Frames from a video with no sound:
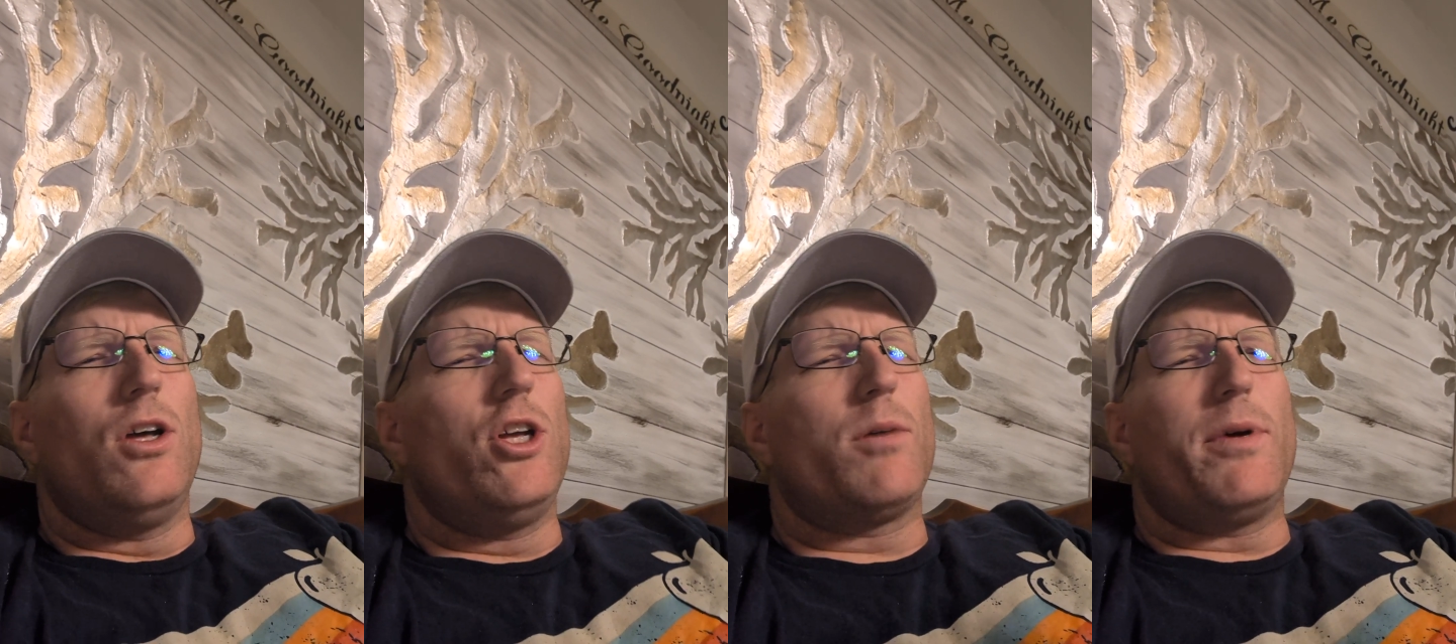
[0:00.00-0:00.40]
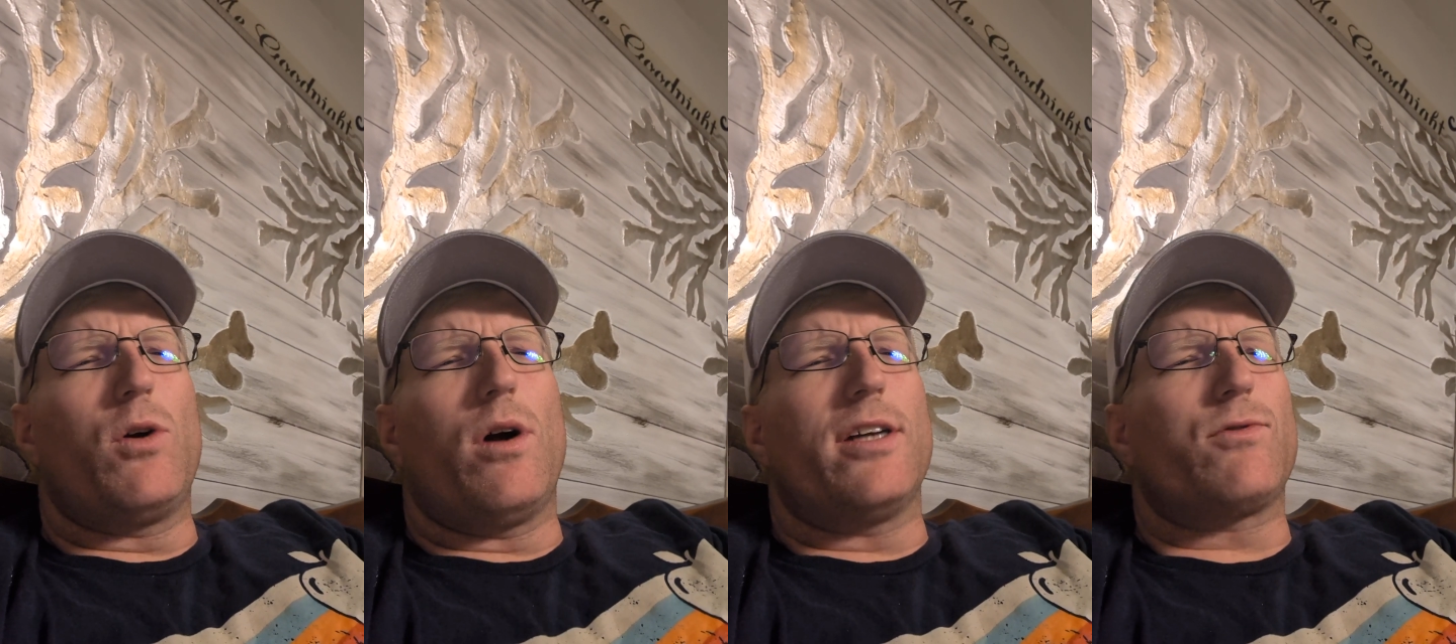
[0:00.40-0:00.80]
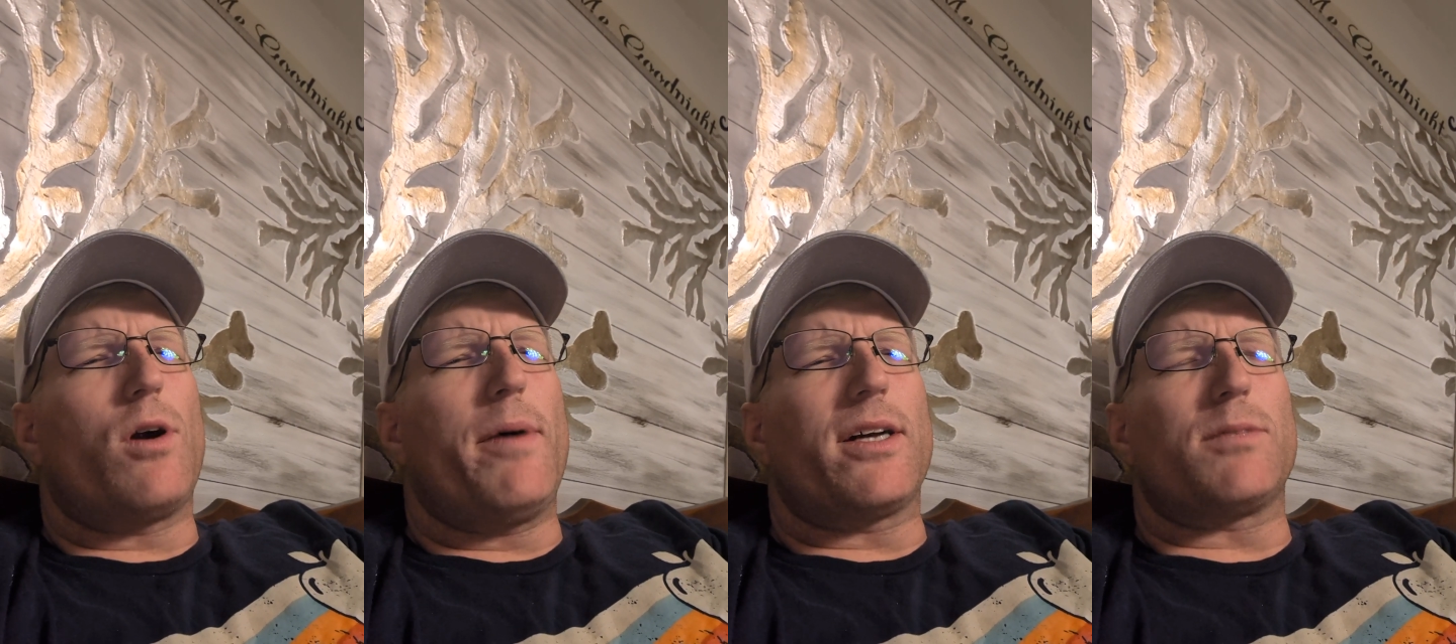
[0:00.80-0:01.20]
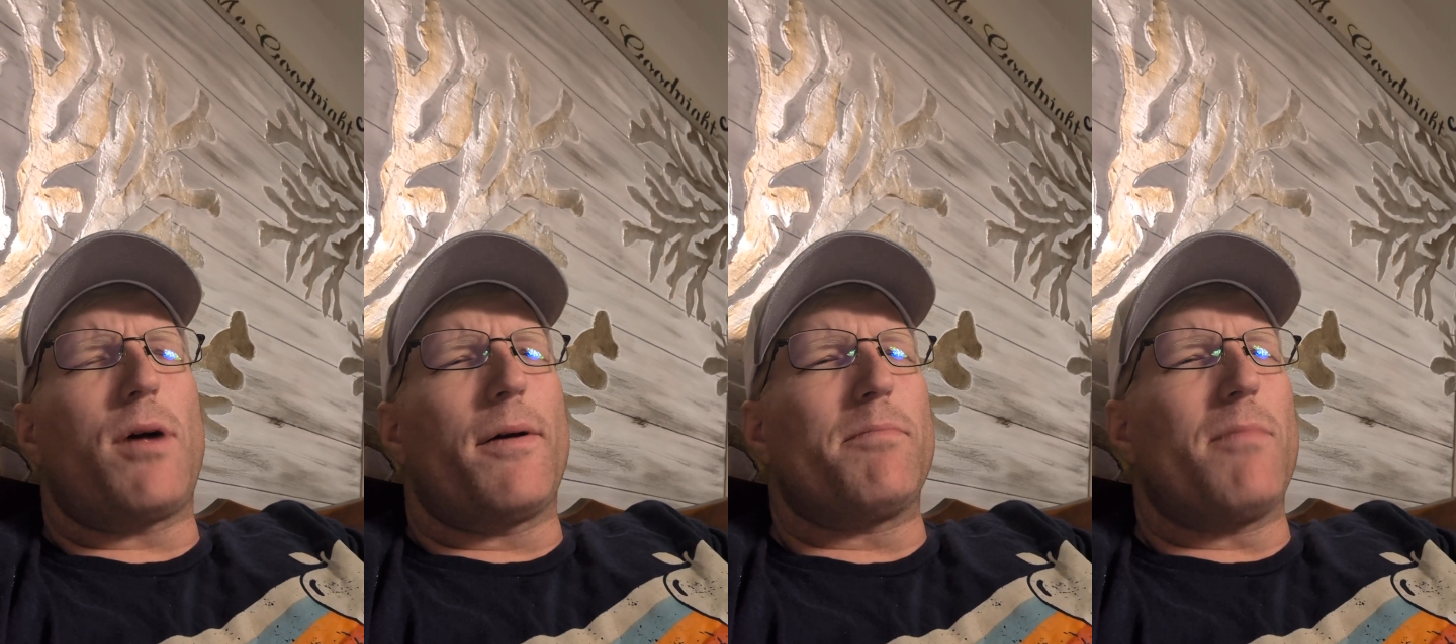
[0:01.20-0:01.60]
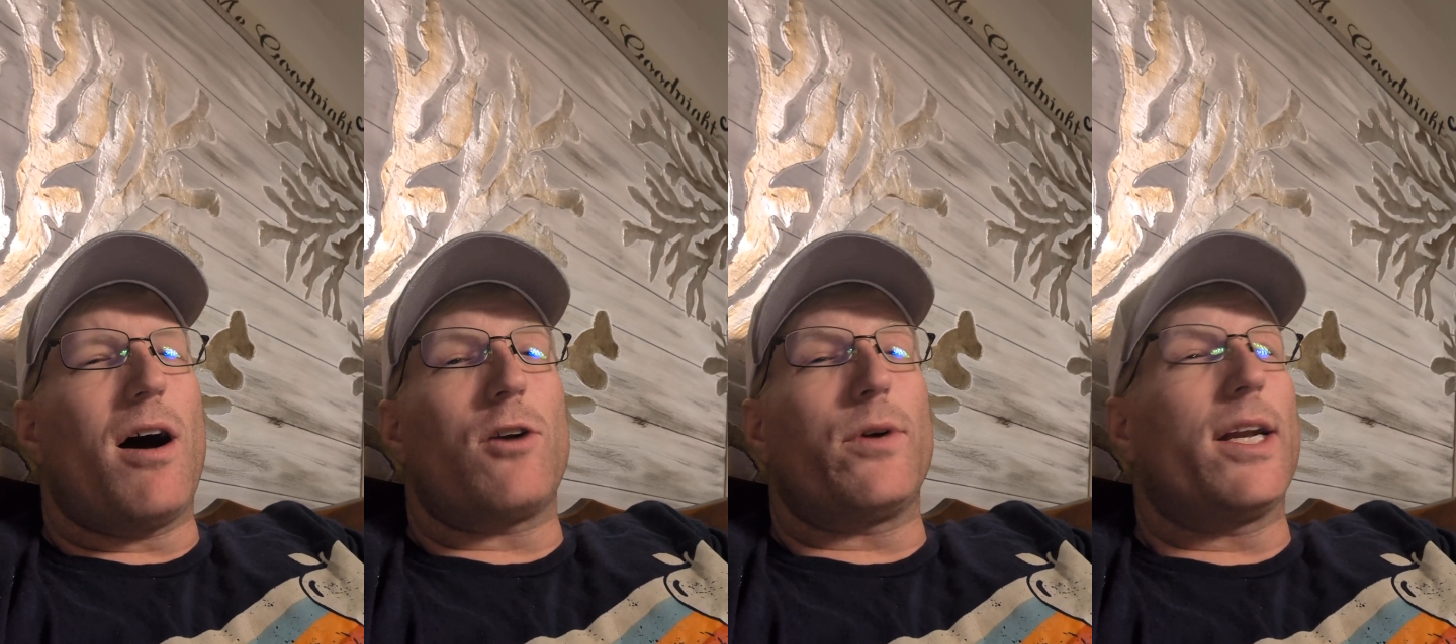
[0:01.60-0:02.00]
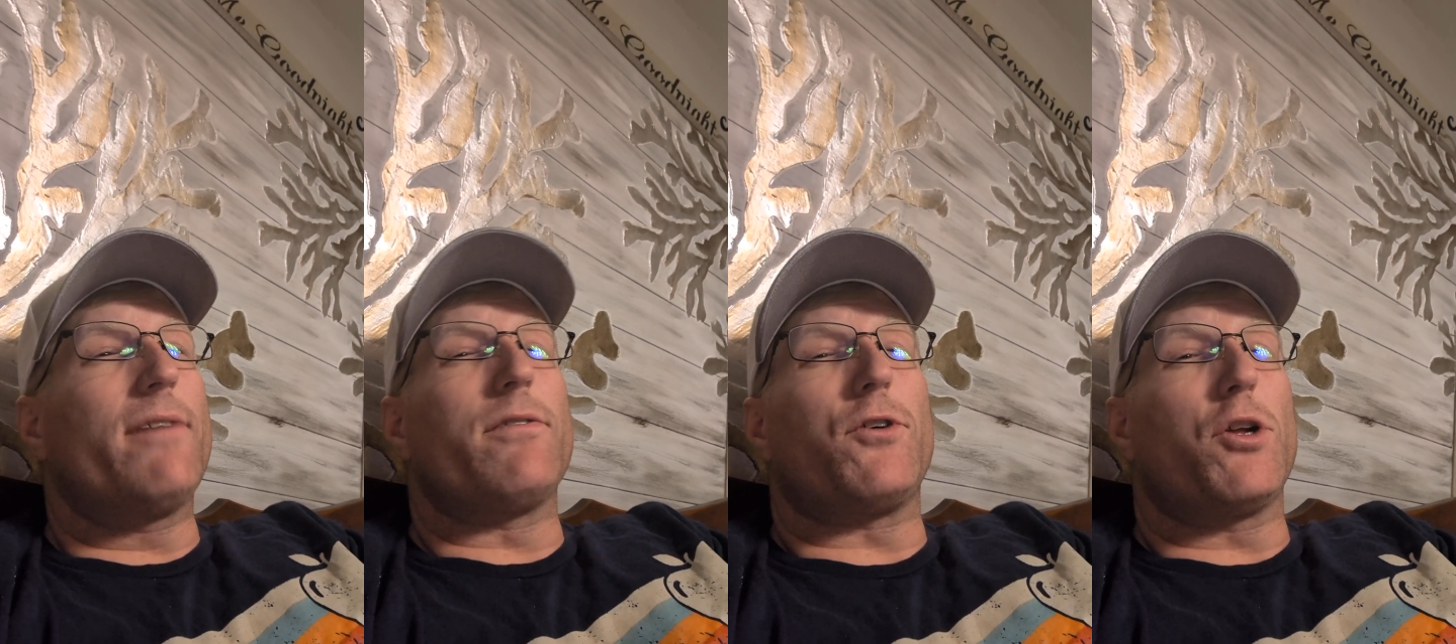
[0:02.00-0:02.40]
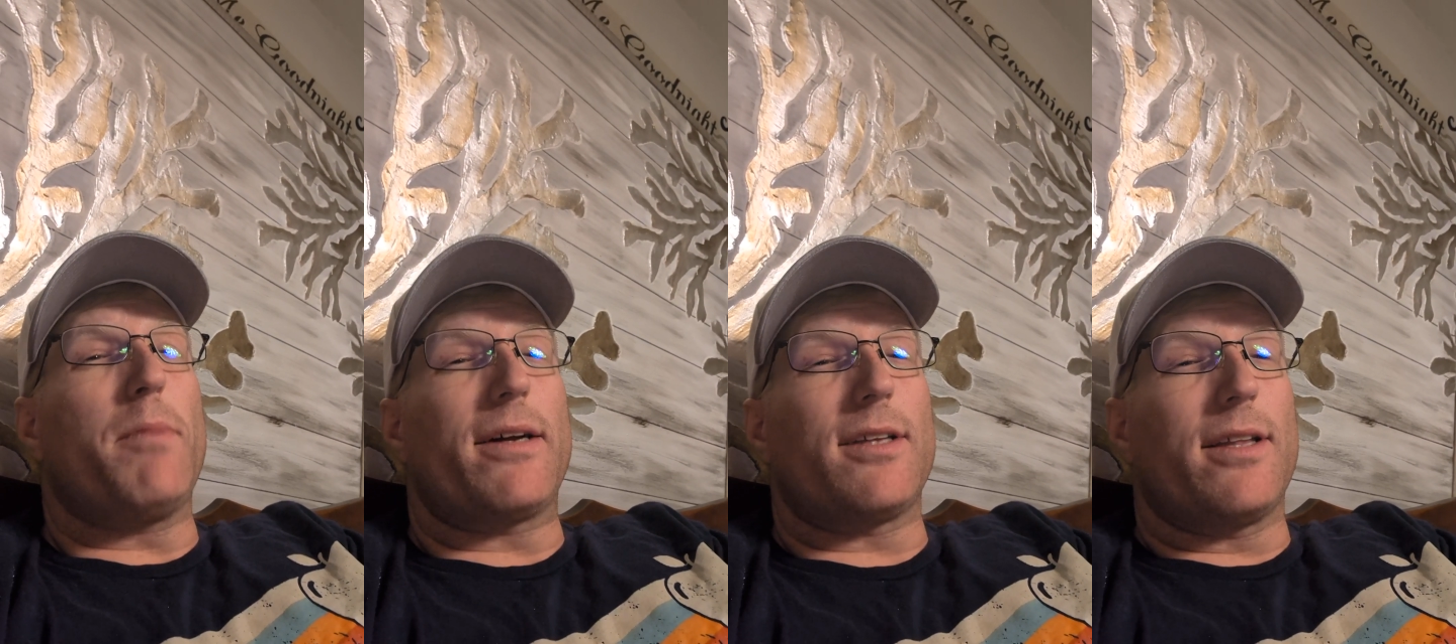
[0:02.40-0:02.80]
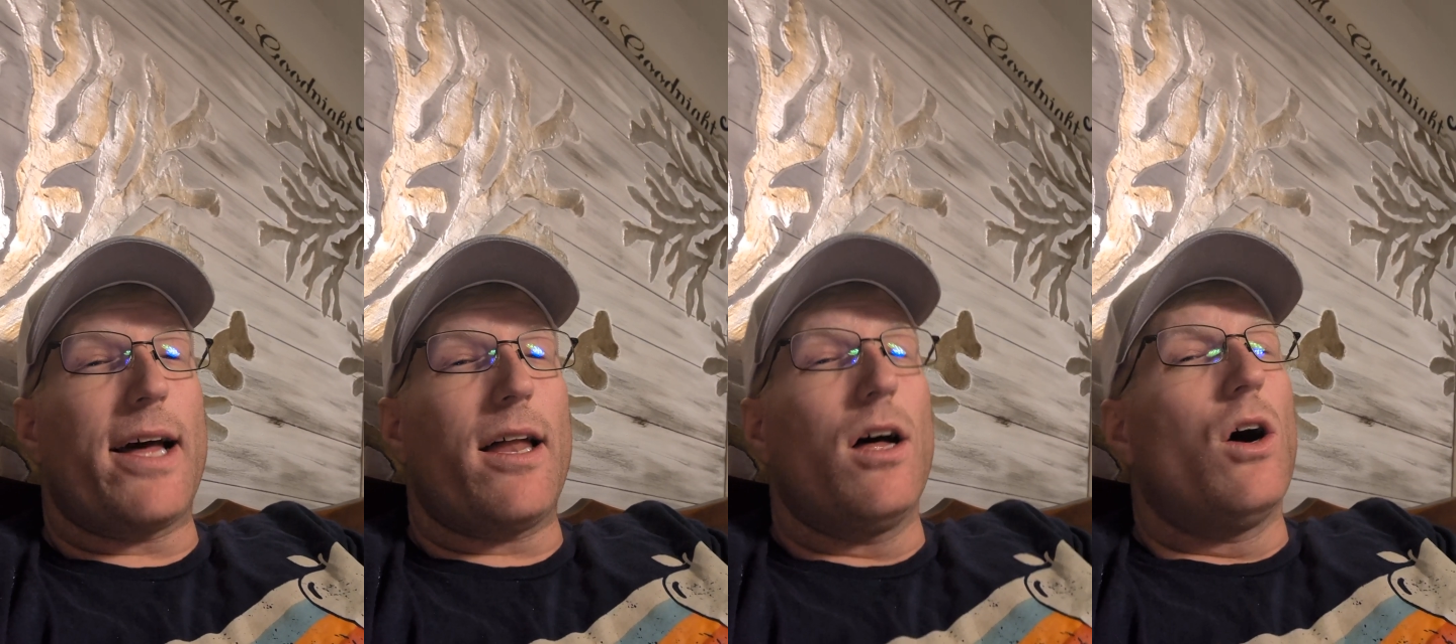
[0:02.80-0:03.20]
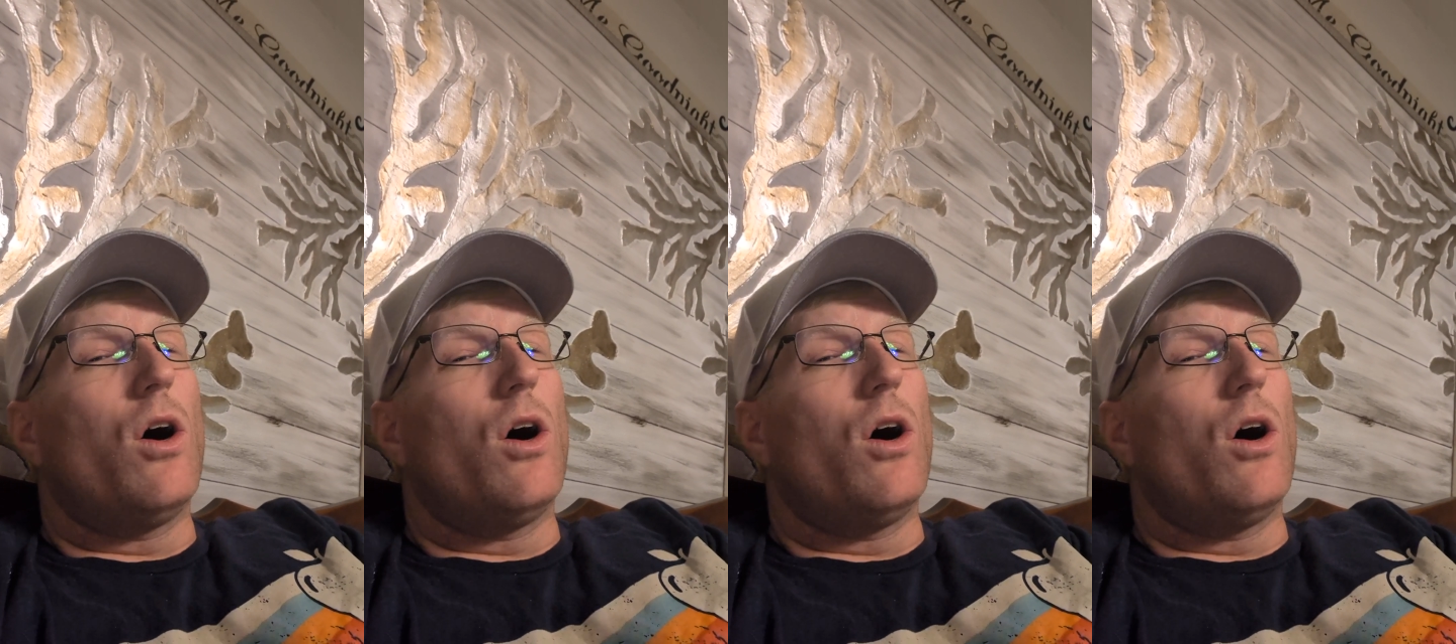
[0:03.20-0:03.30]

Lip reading: You could be going as far back as probably Monterey, even further back than that.